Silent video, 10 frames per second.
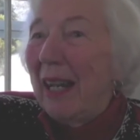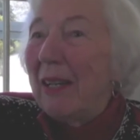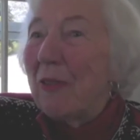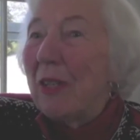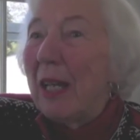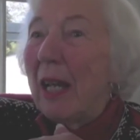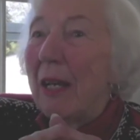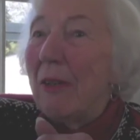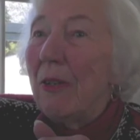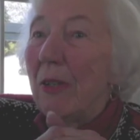And she had
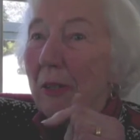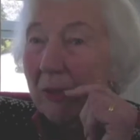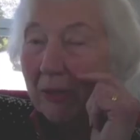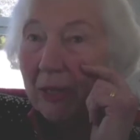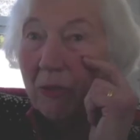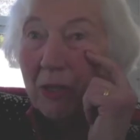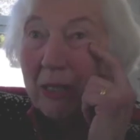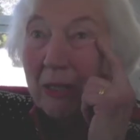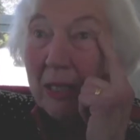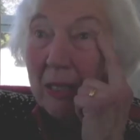a nurse that she
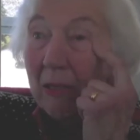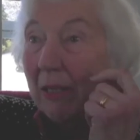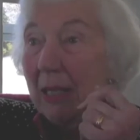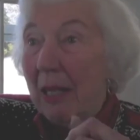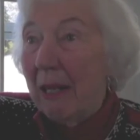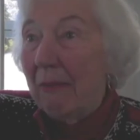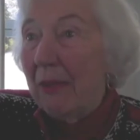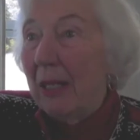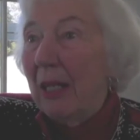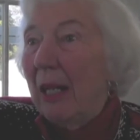dearly loved